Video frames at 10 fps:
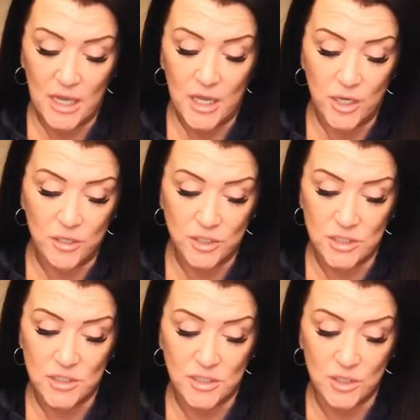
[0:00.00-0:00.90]
You're
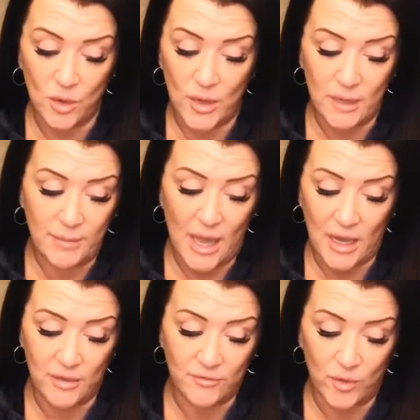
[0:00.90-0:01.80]
just going back
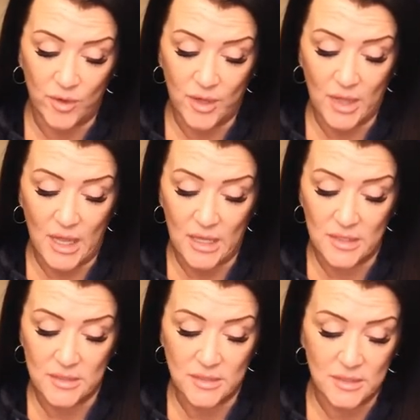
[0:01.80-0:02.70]
and forth a lot
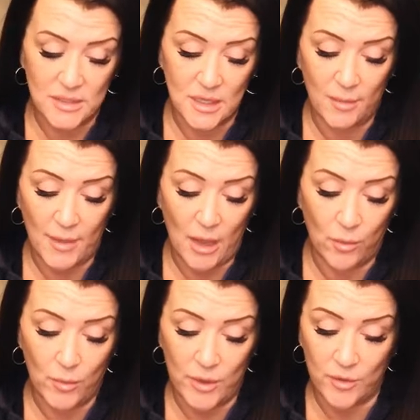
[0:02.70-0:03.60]
about
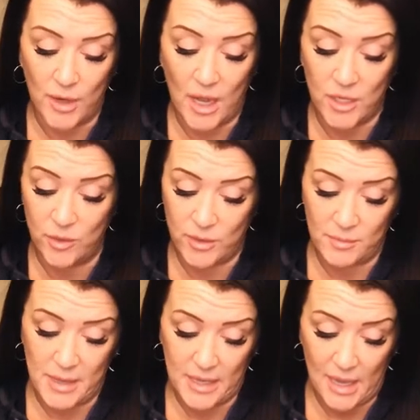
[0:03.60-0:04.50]
whether or not you can
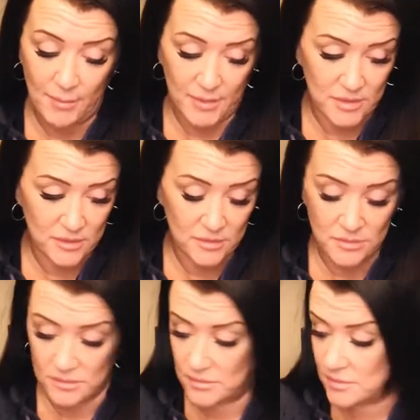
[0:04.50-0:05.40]
make it happen.
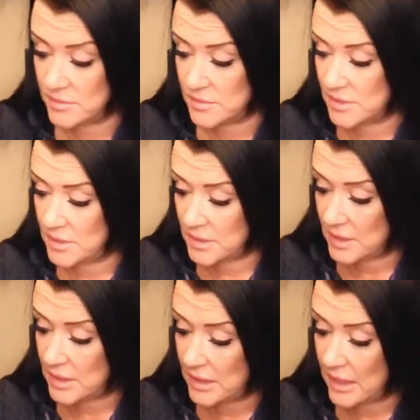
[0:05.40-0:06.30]

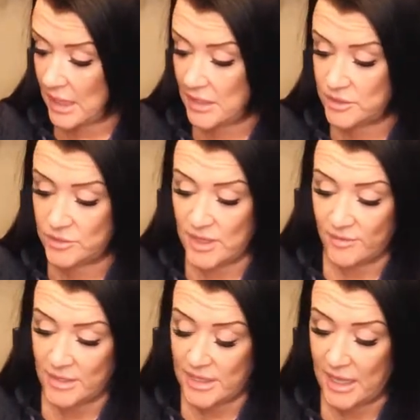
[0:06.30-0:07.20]
And you
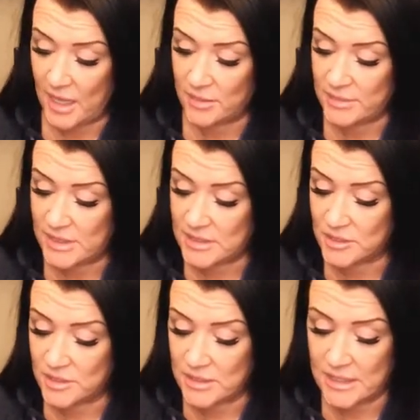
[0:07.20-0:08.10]
definitely can, because there's
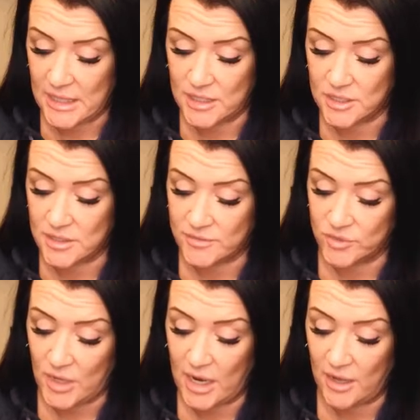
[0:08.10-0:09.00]
indications of
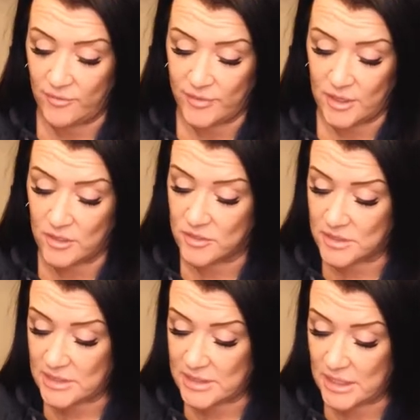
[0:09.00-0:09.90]
triumph here. There's
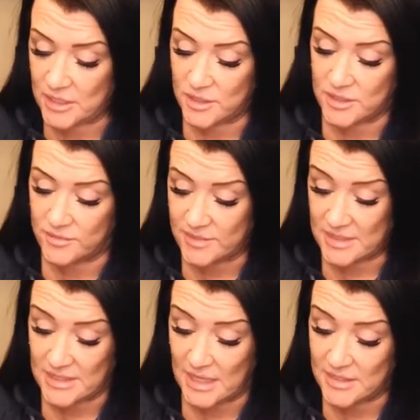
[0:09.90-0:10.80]
indications of
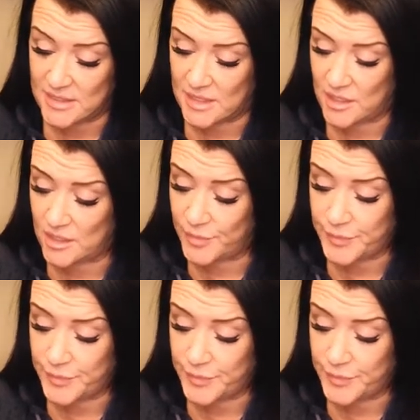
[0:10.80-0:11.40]
success here.